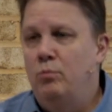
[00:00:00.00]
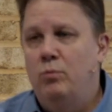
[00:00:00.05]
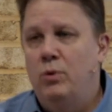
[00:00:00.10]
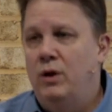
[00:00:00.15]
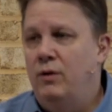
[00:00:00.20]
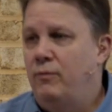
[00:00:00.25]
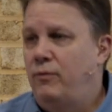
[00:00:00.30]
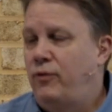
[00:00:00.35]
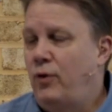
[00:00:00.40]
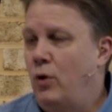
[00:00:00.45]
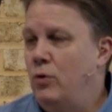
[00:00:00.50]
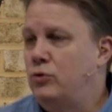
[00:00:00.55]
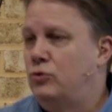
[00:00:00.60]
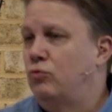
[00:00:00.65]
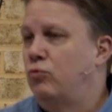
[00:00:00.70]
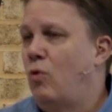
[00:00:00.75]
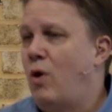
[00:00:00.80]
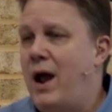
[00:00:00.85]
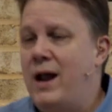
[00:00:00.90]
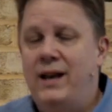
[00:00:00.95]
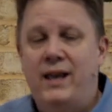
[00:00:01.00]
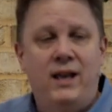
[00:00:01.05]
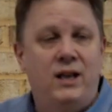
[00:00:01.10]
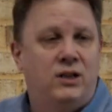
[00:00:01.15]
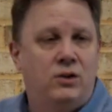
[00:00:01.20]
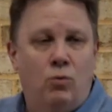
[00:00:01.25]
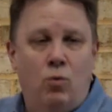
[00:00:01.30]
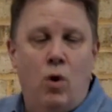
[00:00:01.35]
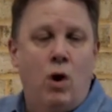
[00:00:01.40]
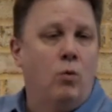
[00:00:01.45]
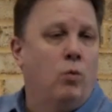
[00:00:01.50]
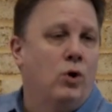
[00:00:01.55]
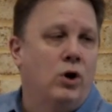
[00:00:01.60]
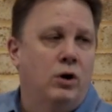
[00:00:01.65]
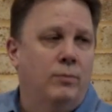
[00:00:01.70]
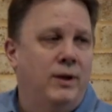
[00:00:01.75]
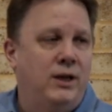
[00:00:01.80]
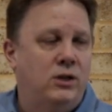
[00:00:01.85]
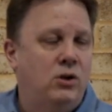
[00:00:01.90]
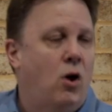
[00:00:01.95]
it flows right into what we're going
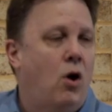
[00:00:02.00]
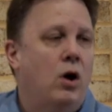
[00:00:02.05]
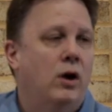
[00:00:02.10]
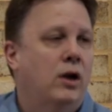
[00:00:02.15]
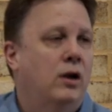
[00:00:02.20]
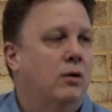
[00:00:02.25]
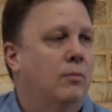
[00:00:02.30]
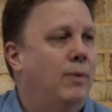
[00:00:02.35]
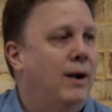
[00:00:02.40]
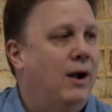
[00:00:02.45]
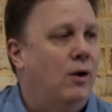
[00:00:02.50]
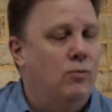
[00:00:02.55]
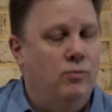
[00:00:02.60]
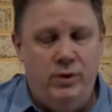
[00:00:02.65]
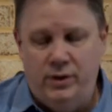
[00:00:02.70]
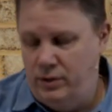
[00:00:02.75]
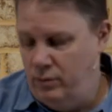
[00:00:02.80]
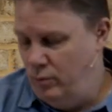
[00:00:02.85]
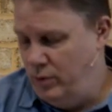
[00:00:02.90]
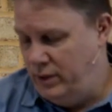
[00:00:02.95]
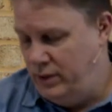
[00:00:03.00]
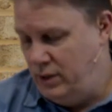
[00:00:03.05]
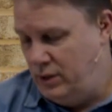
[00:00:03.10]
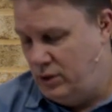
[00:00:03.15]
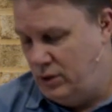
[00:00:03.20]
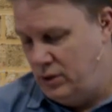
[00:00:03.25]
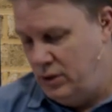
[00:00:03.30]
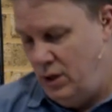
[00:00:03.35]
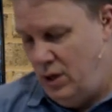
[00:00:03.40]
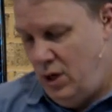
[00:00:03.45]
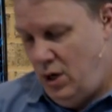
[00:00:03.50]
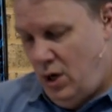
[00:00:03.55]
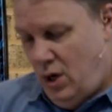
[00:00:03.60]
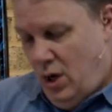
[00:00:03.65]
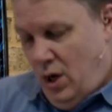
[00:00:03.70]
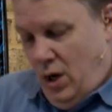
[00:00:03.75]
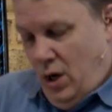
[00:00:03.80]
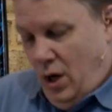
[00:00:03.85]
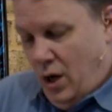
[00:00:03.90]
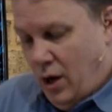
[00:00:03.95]
to be talking about with, with this
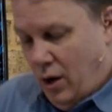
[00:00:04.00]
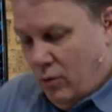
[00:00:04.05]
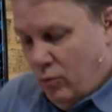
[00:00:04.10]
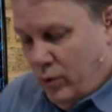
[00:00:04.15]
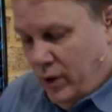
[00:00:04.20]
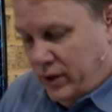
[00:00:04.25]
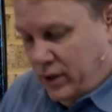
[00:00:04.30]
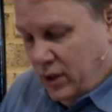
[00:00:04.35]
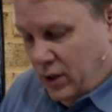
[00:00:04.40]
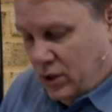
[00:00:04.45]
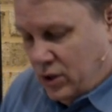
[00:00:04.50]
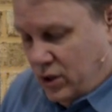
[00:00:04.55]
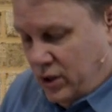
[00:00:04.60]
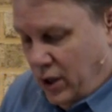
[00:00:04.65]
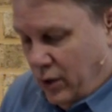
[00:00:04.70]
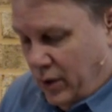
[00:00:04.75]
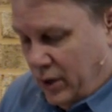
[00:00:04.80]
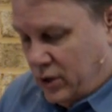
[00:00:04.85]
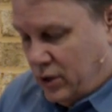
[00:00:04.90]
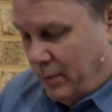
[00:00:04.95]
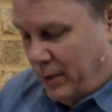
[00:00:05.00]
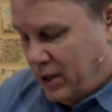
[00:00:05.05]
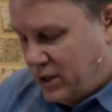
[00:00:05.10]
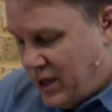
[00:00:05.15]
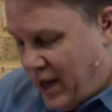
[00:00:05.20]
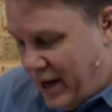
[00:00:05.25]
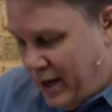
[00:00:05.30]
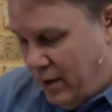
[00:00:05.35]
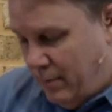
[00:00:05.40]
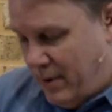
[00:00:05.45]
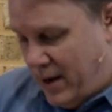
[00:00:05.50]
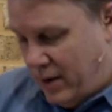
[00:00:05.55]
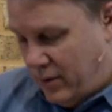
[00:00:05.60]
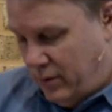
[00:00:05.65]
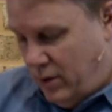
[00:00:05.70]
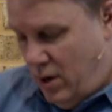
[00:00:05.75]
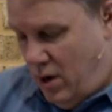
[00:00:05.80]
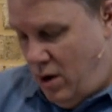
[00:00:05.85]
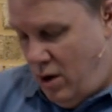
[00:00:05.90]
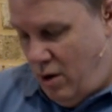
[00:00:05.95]
uh, with this series. So I'm excited
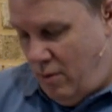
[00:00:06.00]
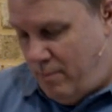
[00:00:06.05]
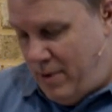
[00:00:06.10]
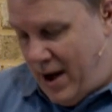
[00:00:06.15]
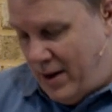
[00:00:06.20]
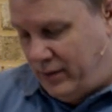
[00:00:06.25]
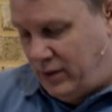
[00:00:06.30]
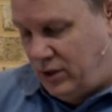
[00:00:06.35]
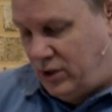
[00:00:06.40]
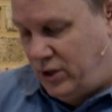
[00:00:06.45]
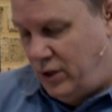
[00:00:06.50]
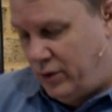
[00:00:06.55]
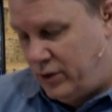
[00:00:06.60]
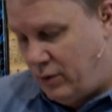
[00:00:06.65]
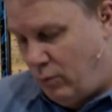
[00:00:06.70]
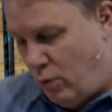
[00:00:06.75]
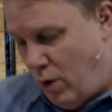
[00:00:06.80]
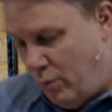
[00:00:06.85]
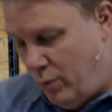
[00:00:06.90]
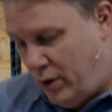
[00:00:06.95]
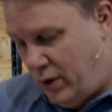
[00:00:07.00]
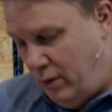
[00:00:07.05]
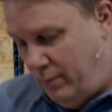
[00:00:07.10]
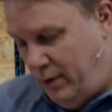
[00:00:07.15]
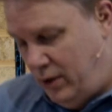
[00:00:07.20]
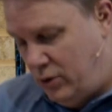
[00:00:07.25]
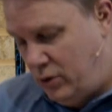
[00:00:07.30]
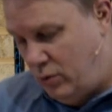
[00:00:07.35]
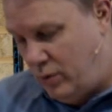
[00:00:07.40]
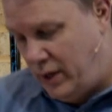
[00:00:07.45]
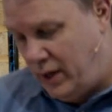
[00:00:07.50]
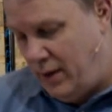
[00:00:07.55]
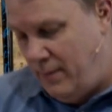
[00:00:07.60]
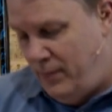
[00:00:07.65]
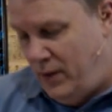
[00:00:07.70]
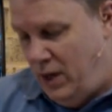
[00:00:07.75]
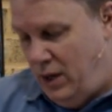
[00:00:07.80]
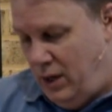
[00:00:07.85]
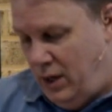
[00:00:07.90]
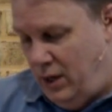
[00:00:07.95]
about, about this series. And what we're going to be doing
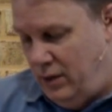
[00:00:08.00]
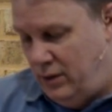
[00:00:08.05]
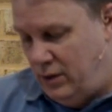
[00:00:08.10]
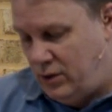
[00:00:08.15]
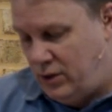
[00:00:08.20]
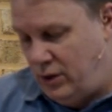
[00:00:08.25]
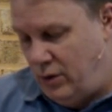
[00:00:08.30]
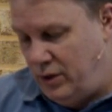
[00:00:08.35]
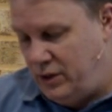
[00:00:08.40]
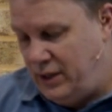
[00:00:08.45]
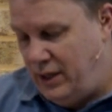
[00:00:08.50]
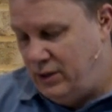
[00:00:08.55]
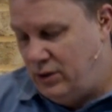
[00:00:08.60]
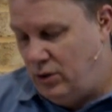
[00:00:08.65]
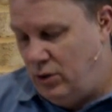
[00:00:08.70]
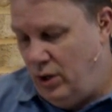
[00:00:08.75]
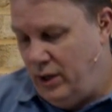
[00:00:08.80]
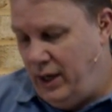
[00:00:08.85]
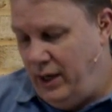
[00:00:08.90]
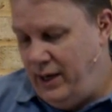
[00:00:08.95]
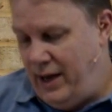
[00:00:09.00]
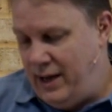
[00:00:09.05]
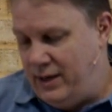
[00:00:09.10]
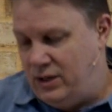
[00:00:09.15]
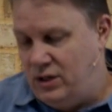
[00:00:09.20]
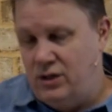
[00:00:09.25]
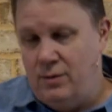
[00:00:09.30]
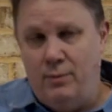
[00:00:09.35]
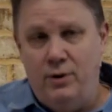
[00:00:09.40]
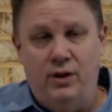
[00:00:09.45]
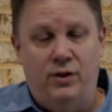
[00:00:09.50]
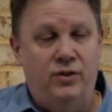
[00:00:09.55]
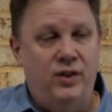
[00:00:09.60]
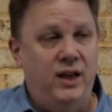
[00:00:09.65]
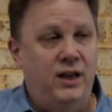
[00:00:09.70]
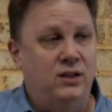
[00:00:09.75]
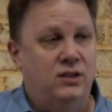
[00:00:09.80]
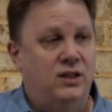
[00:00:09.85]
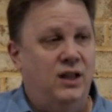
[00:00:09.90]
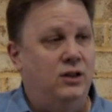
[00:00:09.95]
in this series is looking at some of the
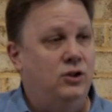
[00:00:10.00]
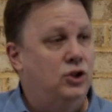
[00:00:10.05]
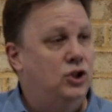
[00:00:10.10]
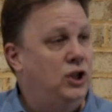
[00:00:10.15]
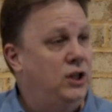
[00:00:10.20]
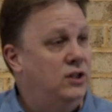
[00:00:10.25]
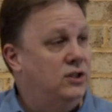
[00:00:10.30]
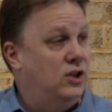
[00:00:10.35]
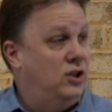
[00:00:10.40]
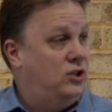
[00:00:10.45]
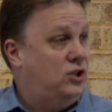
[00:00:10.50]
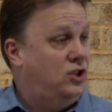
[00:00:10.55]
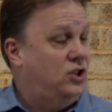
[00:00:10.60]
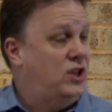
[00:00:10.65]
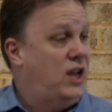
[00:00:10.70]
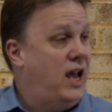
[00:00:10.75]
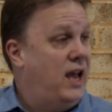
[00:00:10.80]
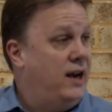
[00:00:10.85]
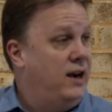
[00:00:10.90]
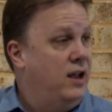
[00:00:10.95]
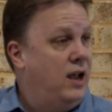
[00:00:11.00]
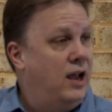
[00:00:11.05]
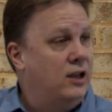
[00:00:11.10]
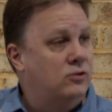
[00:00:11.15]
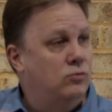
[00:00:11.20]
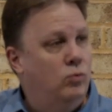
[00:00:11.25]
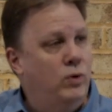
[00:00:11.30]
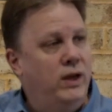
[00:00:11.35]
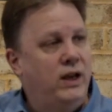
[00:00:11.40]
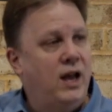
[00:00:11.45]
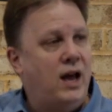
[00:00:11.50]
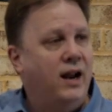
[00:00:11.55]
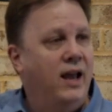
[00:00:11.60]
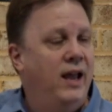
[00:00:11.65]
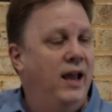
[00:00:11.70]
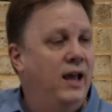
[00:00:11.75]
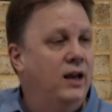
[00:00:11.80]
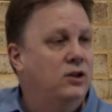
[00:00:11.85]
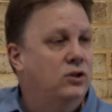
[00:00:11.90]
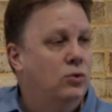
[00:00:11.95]
things that Jesus said as we kind of
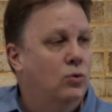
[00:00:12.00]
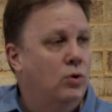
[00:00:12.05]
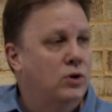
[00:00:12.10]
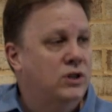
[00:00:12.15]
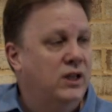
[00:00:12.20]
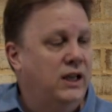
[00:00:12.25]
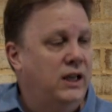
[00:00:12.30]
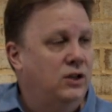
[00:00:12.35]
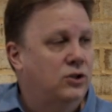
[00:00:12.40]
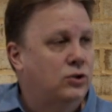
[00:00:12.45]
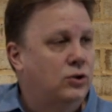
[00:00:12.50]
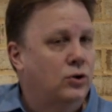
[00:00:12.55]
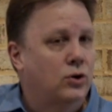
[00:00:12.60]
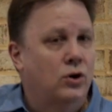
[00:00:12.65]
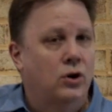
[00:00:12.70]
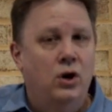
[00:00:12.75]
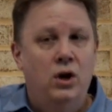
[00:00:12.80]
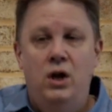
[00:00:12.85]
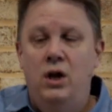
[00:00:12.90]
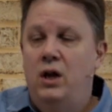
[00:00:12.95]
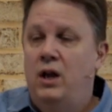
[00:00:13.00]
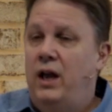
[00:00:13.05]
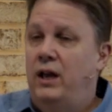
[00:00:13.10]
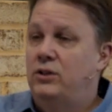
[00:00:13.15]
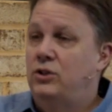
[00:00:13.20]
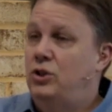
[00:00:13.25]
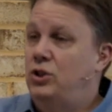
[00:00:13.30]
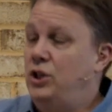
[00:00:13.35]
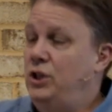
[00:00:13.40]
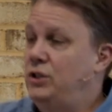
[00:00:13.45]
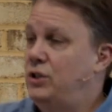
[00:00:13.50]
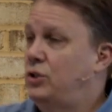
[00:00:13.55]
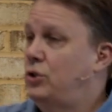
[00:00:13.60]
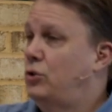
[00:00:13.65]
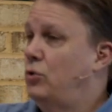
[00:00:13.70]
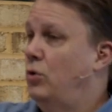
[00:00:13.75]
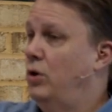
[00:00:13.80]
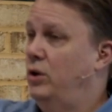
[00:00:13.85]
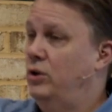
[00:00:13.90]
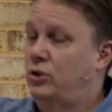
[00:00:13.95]
head towards Easter, as Jesus
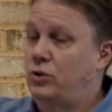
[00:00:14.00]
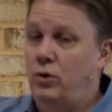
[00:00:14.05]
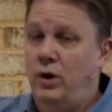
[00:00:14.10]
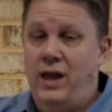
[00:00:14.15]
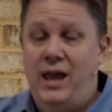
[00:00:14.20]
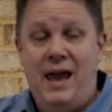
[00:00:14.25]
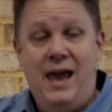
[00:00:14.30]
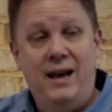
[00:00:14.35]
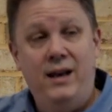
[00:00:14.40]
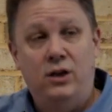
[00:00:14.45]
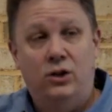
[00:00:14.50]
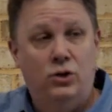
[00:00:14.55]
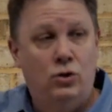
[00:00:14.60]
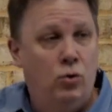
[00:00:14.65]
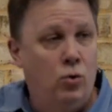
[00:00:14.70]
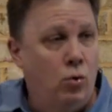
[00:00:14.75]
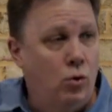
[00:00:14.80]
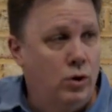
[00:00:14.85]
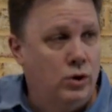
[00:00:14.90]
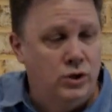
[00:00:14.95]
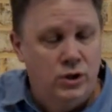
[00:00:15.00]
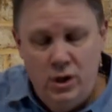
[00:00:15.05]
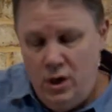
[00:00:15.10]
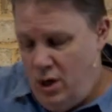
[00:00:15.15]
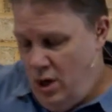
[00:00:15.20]
sort of, sort of headed towards